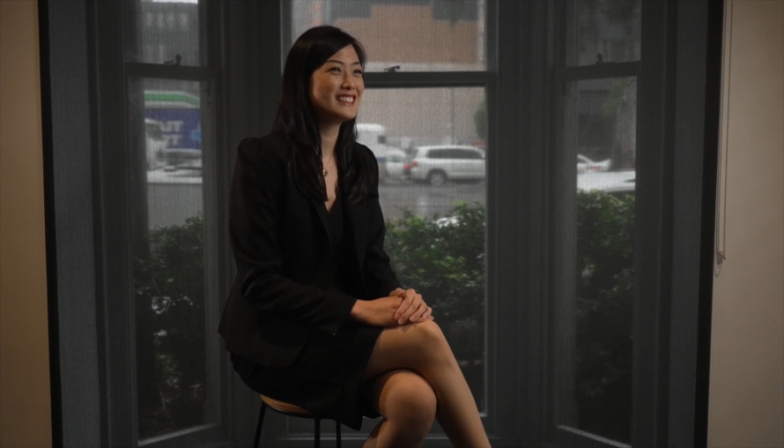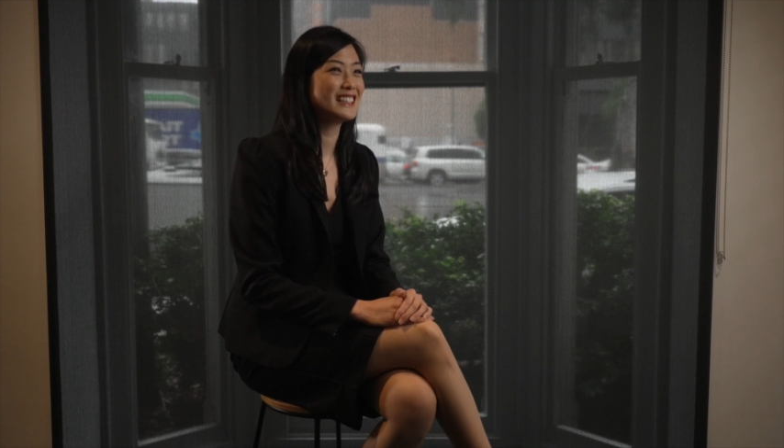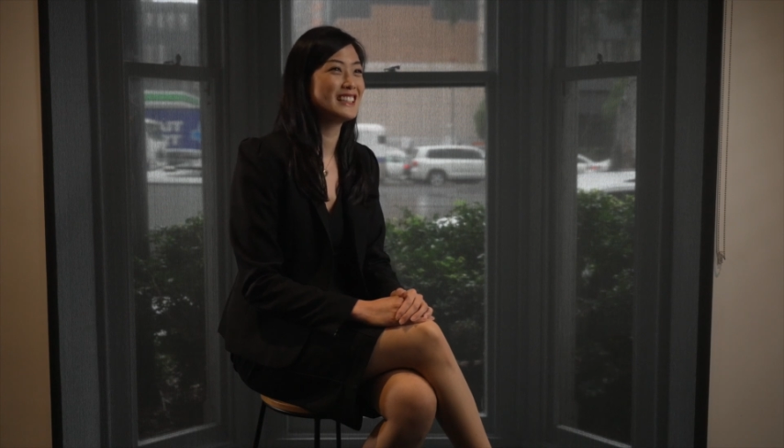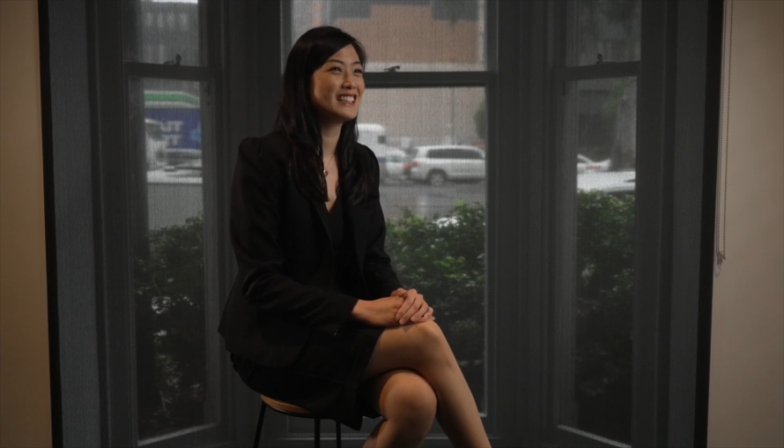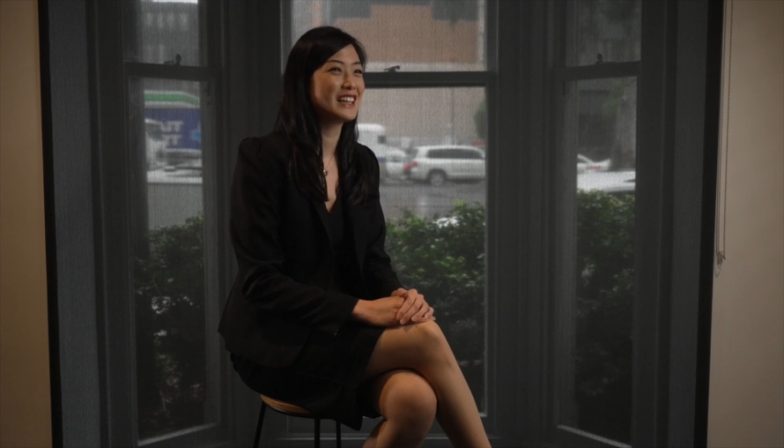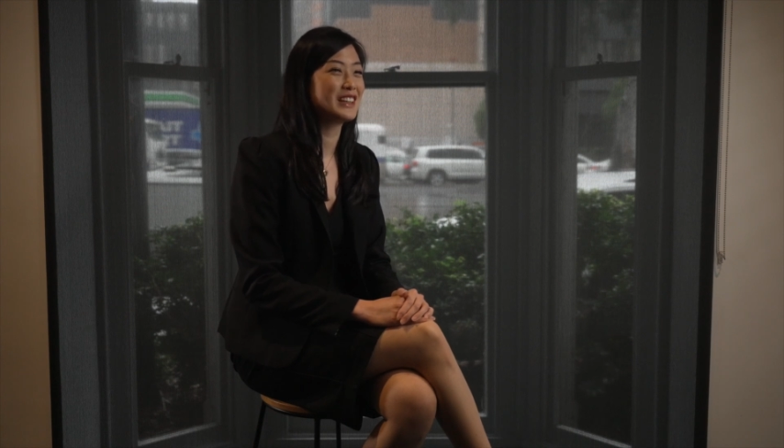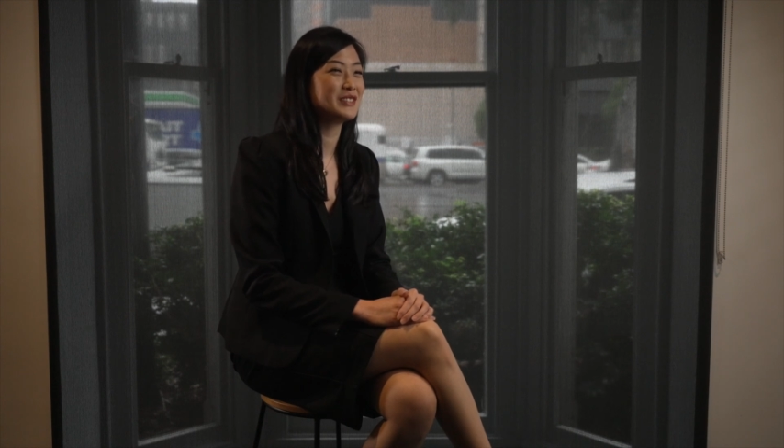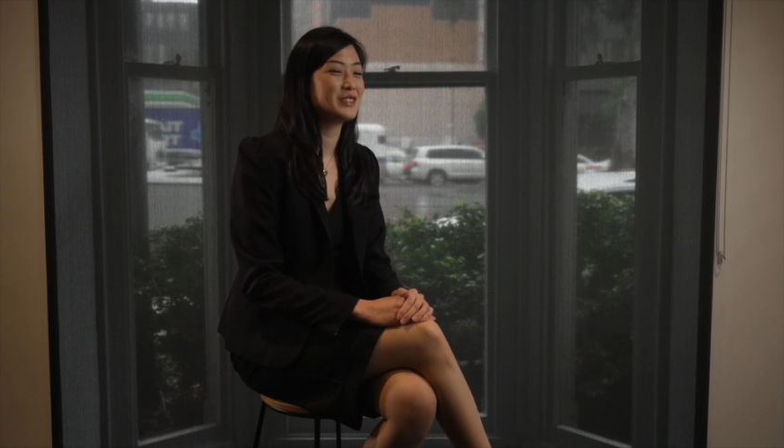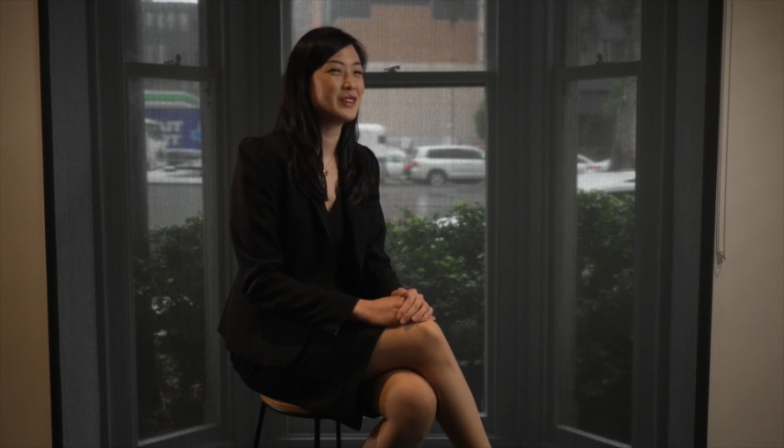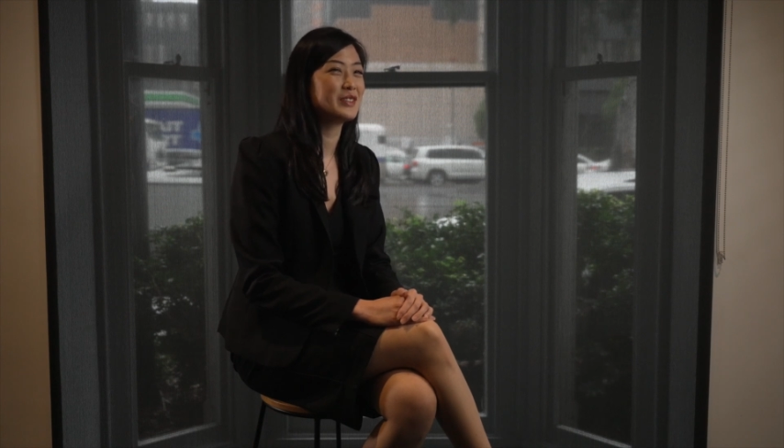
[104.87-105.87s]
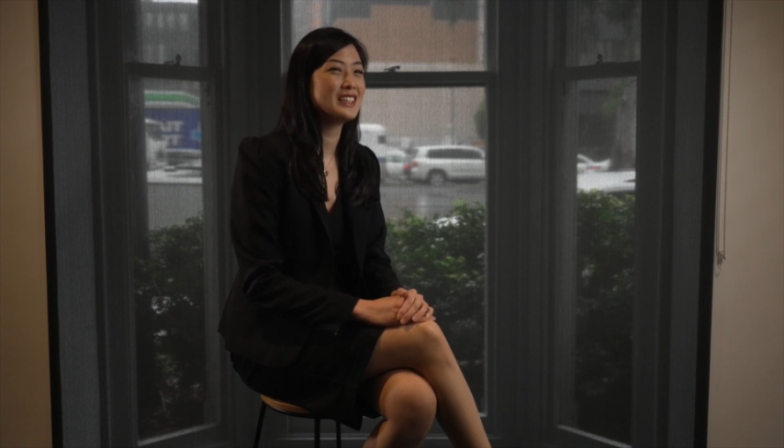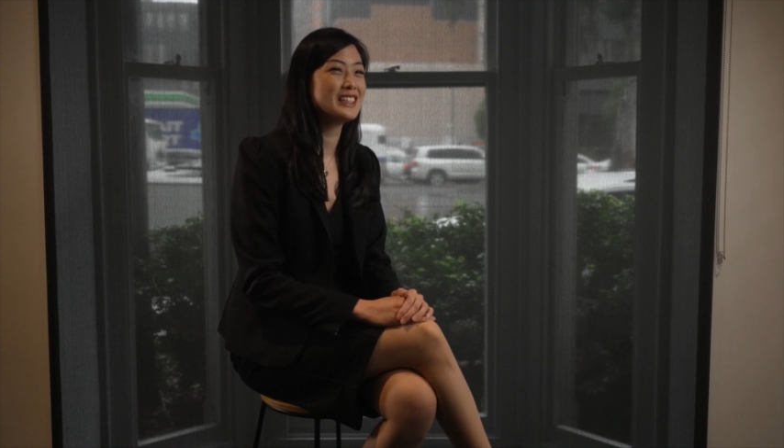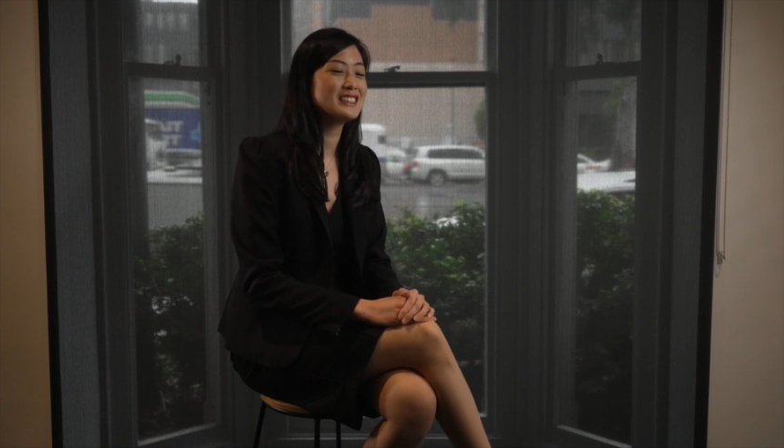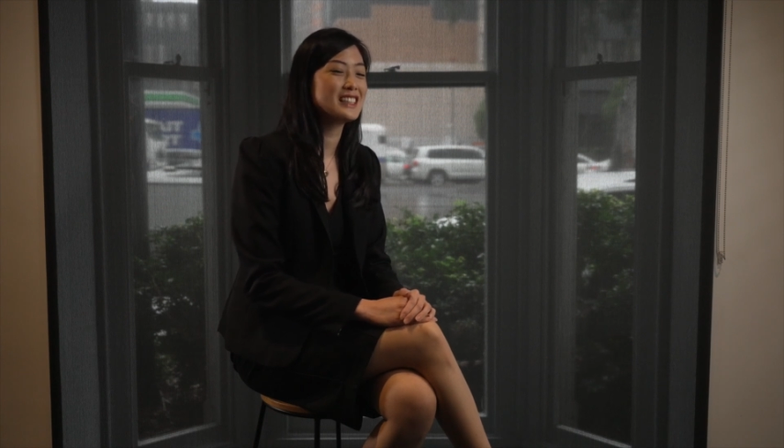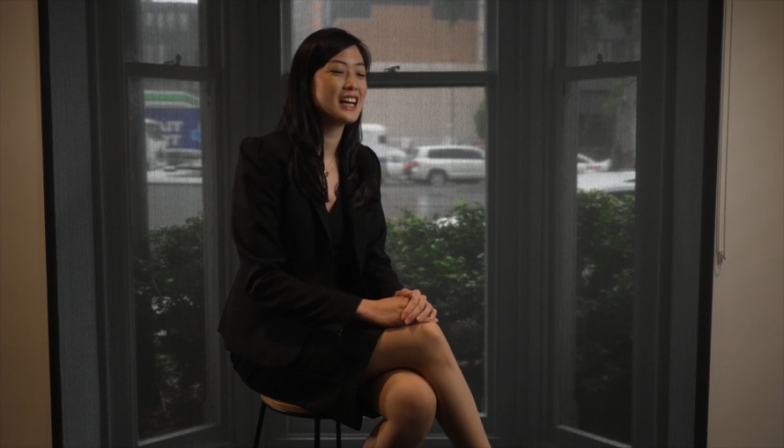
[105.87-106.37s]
taking care of properties